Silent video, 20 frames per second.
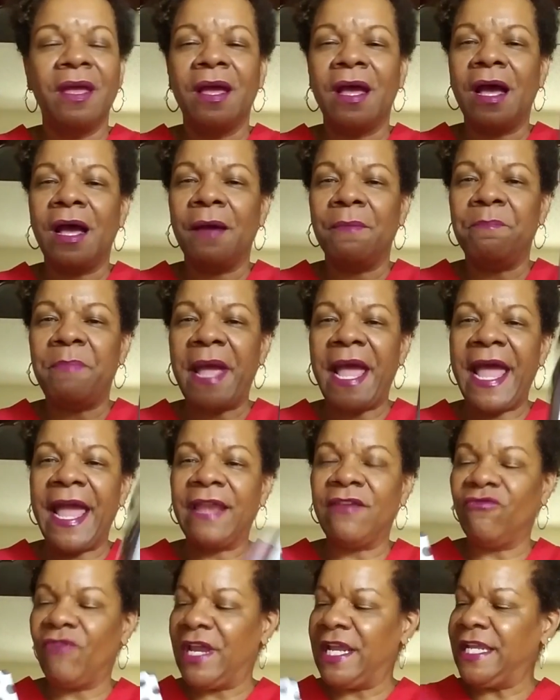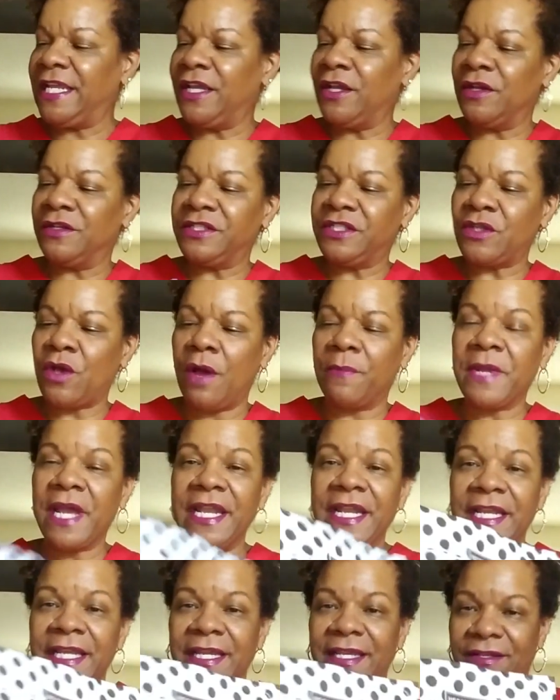uh, bag right here. So I'm
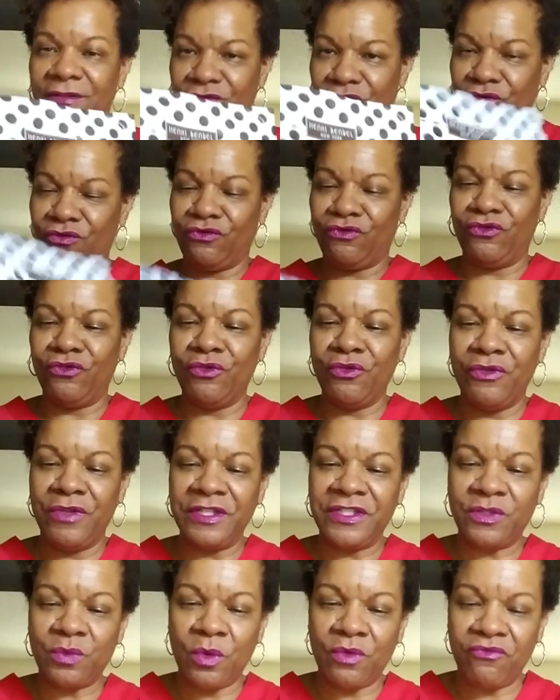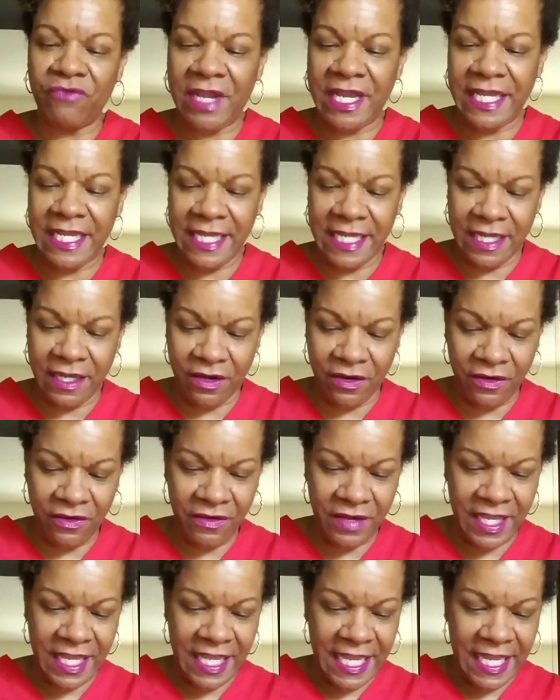going to do this one right here.